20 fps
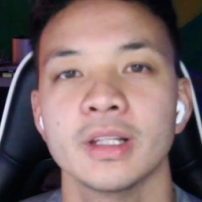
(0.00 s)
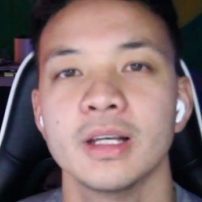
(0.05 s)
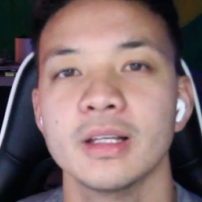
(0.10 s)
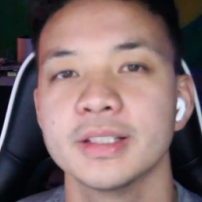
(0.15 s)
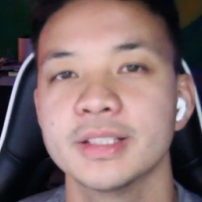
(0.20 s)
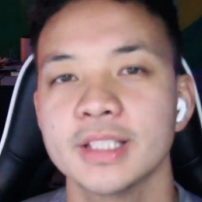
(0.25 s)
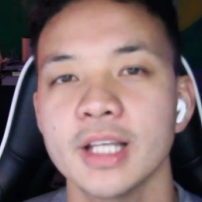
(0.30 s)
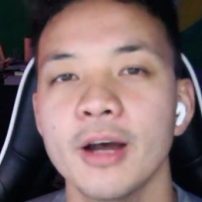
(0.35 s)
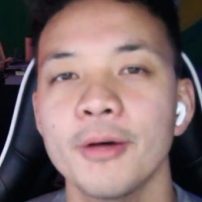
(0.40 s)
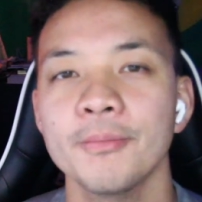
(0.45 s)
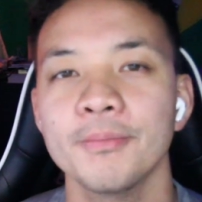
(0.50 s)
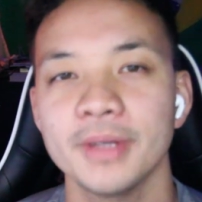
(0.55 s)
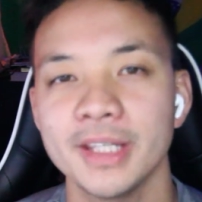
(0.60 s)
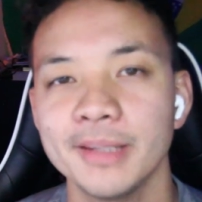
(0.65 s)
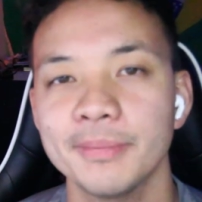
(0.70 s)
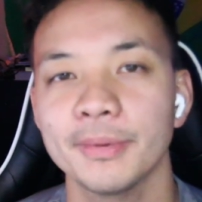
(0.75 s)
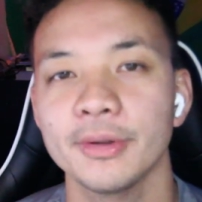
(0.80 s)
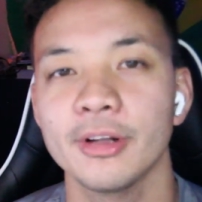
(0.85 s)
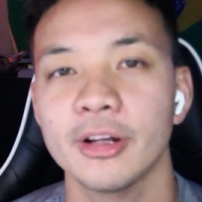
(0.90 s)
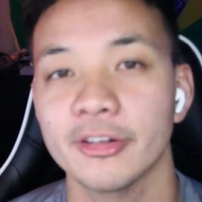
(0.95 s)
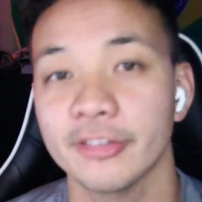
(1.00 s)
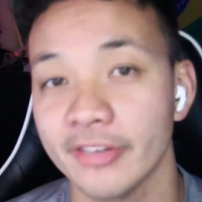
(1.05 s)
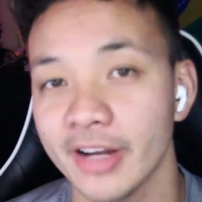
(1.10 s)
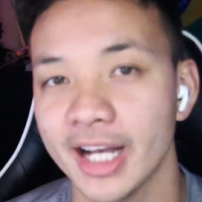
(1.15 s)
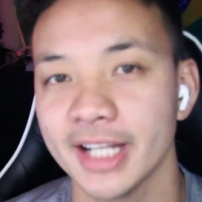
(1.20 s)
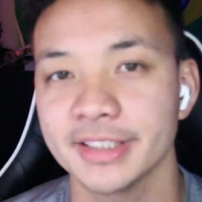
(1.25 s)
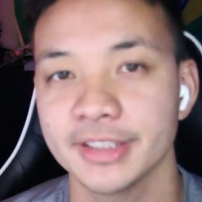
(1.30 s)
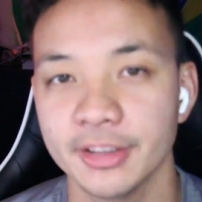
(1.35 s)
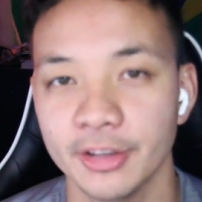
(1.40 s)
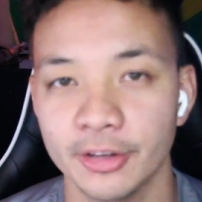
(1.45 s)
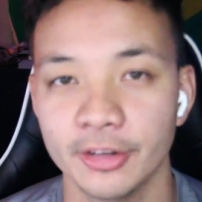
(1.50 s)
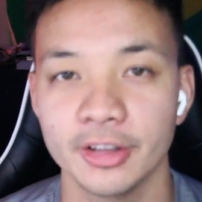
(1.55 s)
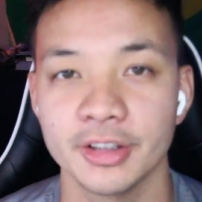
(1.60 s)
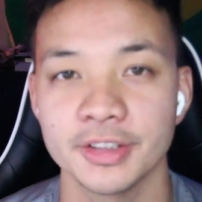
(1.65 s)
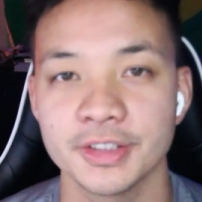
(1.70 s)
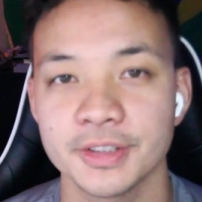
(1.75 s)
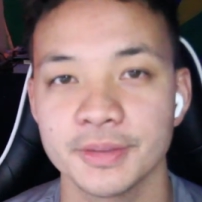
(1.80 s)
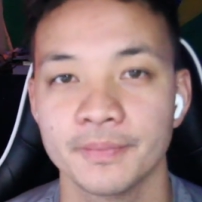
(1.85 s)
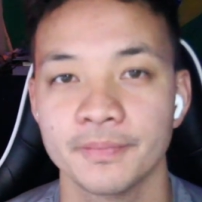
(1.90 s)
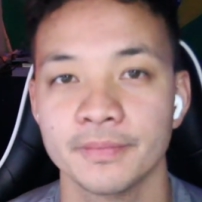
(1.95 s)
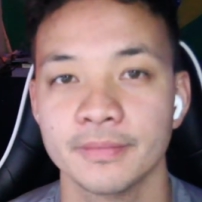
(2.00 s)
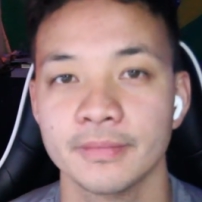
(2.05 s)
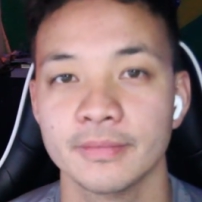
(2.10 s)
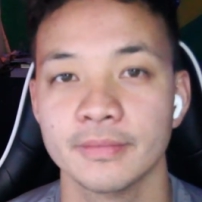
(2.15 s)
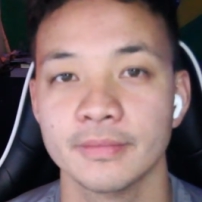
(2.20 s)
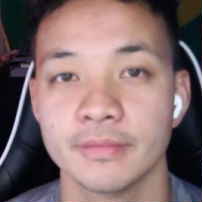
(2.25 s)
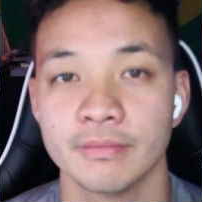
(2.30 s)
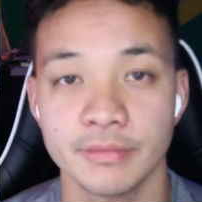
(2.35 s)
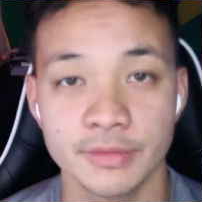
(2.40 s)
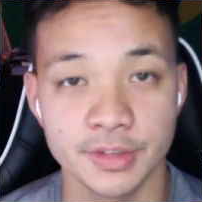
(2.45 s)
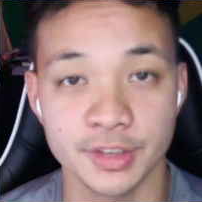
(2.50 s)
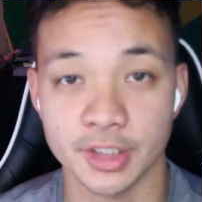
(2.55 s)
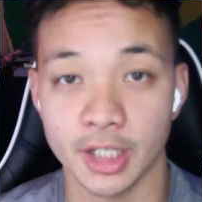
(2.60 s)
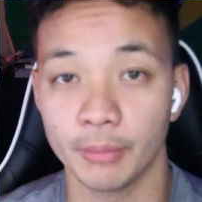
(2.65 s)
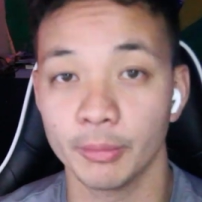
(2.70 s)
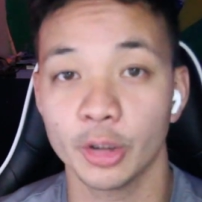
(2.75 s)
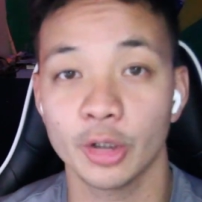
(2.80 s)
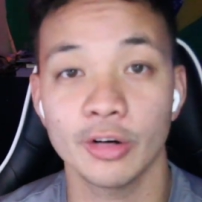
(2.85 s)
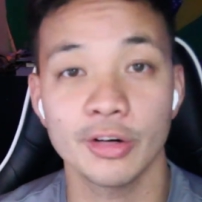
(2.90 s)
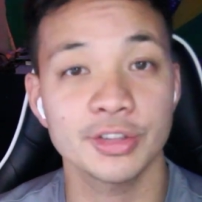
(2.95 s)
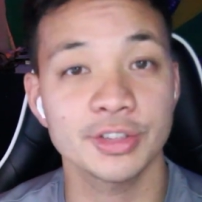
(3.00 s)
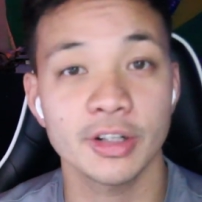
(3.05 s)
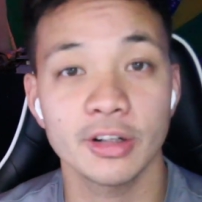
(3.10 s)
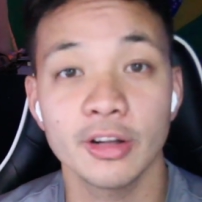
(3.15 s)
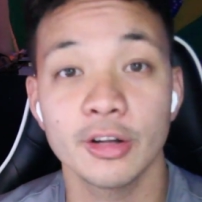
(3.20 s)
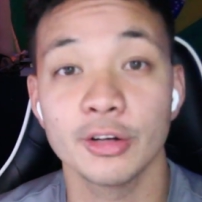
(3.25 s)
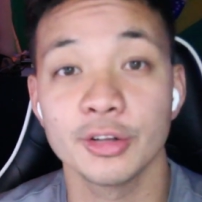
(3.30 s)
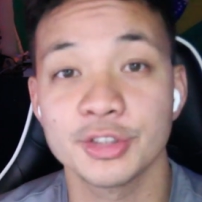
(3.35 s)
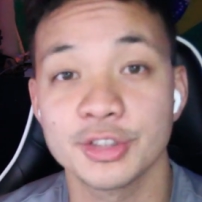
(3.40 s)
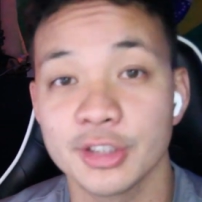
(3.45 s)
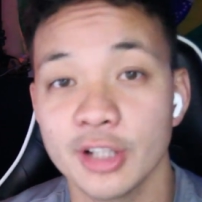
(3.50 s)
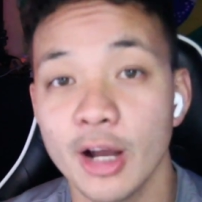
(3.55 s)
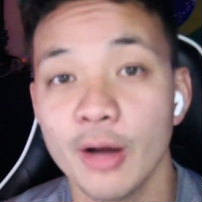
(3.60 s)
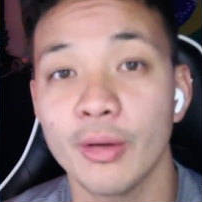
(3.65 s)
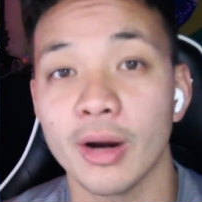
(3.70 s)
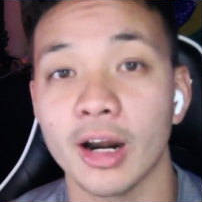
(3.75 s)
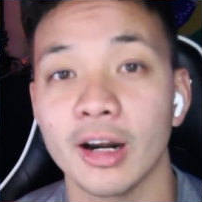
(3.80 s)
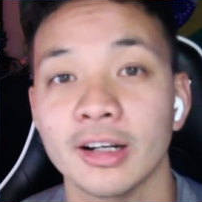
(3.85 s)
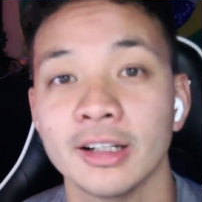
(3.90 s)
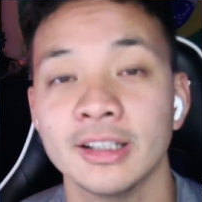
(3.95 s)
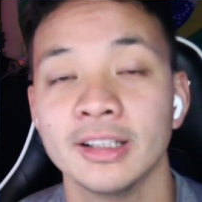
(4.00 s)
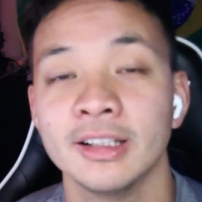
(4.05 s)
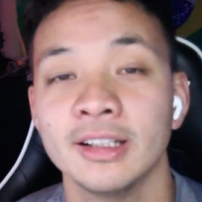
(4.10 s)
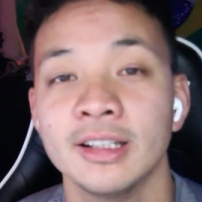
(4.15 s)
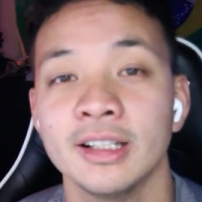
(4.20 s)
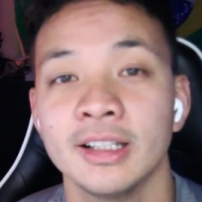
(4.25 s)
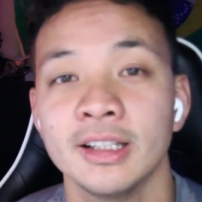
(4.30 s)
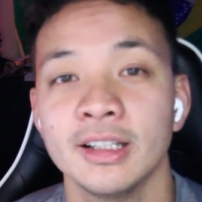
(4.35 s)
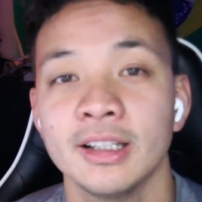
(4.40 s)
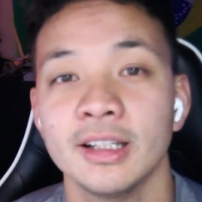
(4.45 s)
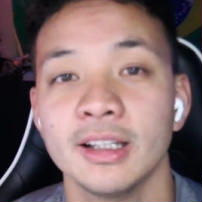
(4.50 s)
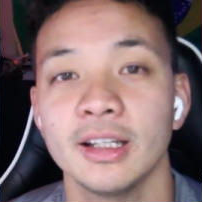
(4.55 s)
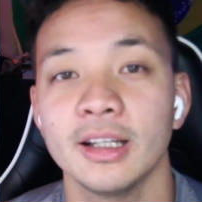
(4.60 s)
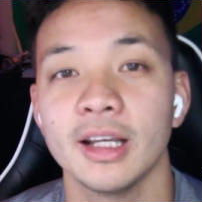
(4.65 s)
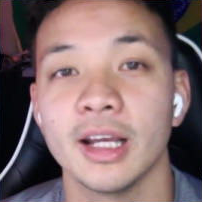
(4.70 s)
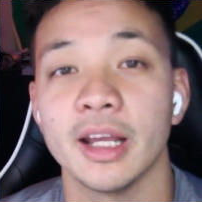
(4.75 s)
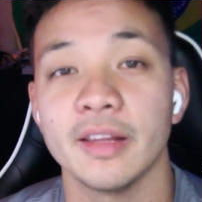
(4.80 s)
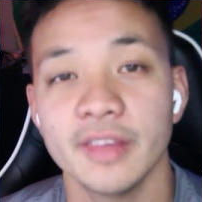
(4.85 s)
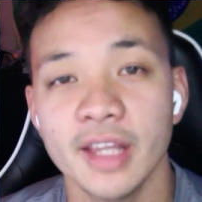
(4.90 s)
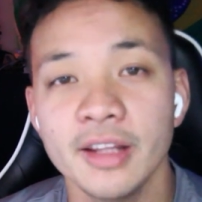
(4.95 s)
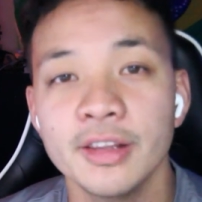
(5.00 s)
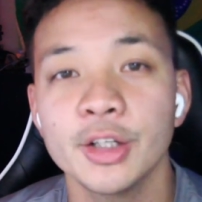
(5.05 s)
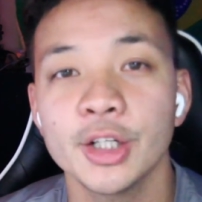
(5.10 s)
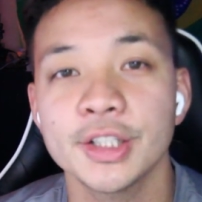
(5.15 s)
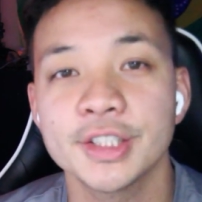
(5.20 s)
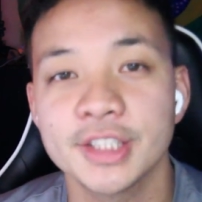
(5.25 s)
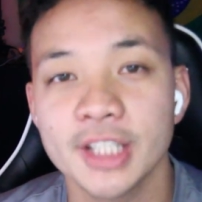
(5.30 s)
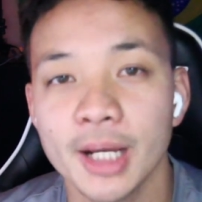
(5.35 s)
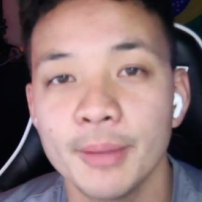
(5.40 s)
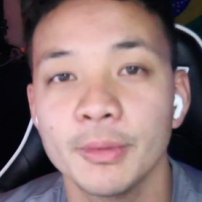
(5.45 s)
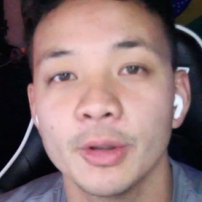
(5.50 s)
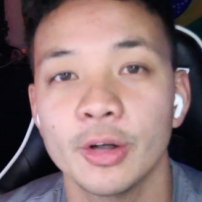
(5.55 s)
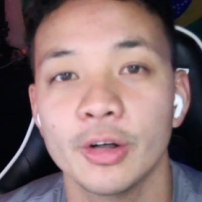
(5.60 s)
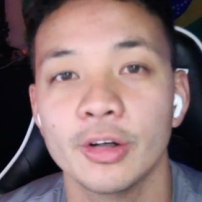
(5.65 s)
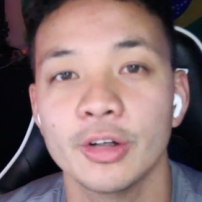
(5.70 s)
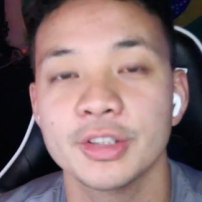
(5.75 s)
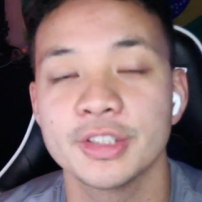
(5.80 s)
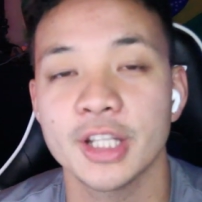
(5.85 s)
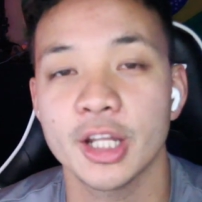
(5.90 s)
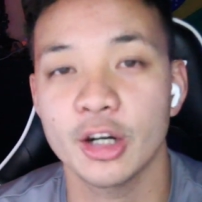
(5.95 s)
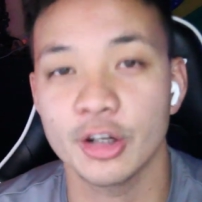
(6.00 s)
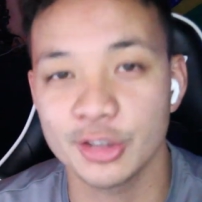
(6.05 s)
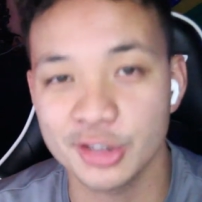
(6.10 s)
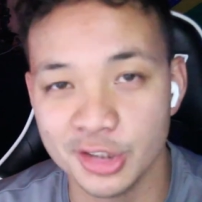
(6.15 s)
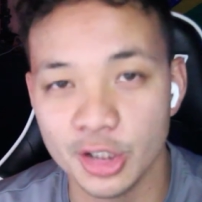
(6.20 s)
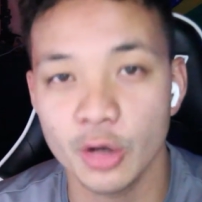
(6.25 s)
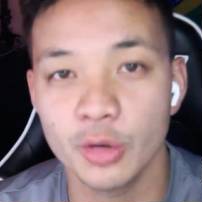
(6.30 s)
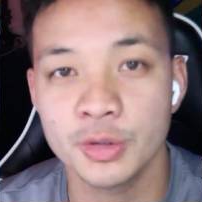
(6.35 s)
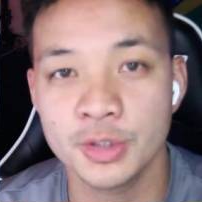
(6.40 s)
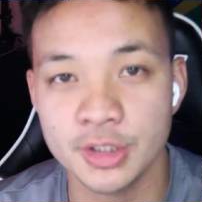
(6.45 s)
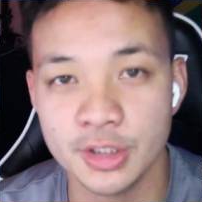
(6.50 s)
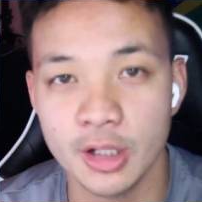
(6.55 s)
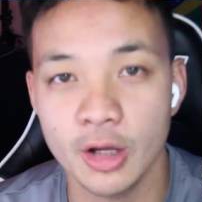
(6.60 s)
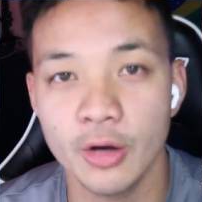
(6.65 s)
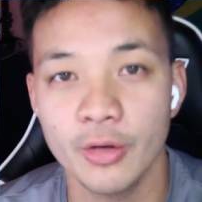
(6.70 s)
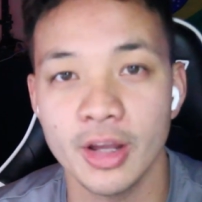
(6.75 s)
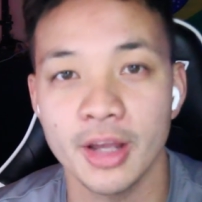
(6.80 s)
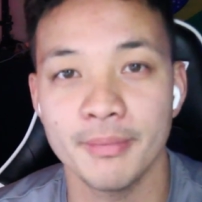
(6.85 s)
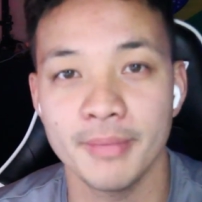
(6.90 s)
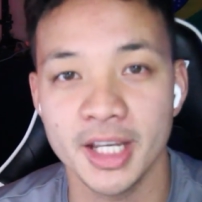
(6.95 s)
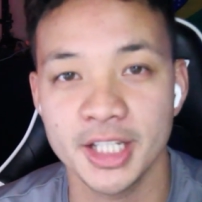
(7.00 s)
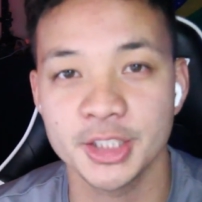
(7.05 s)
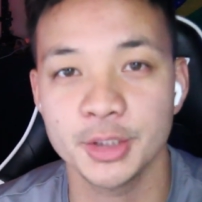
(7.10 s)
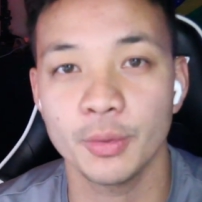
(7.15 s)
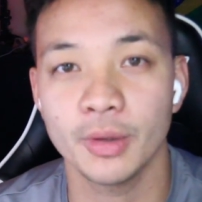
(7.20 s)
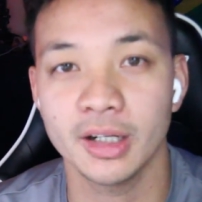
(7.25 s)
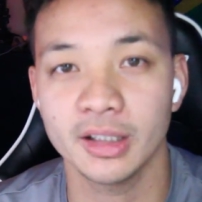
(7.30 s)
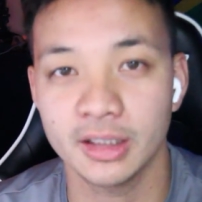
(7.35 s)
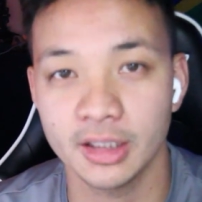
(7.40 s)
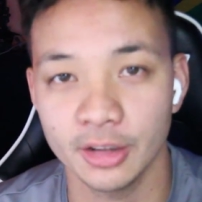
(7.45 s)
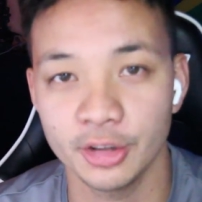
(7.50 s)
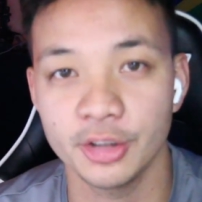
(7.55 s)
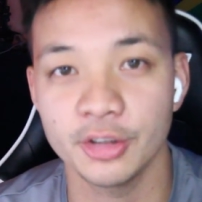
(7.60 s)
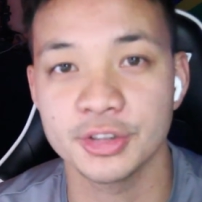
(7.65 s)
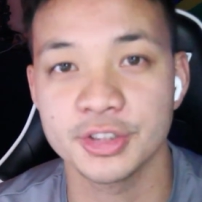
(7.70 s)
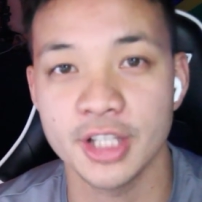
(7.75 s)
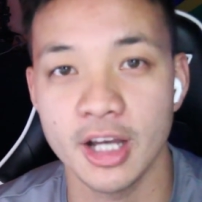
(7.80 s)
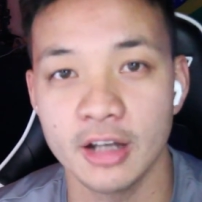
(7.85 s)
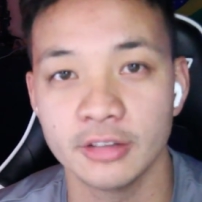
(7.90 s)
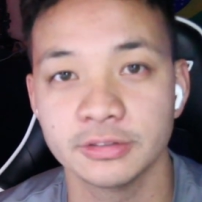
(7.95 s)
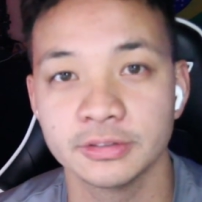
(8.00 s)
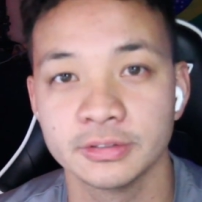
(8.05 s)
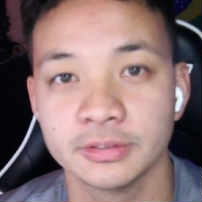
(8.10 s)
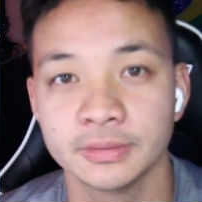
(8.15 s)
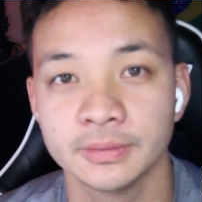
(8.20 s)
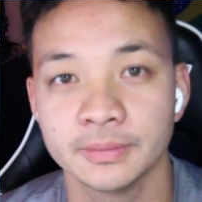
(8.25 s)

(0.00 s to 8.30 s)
Some people are fast learners. Some learners are a little slower. And then there are some learners that are so slow it makes you want to kill yourself.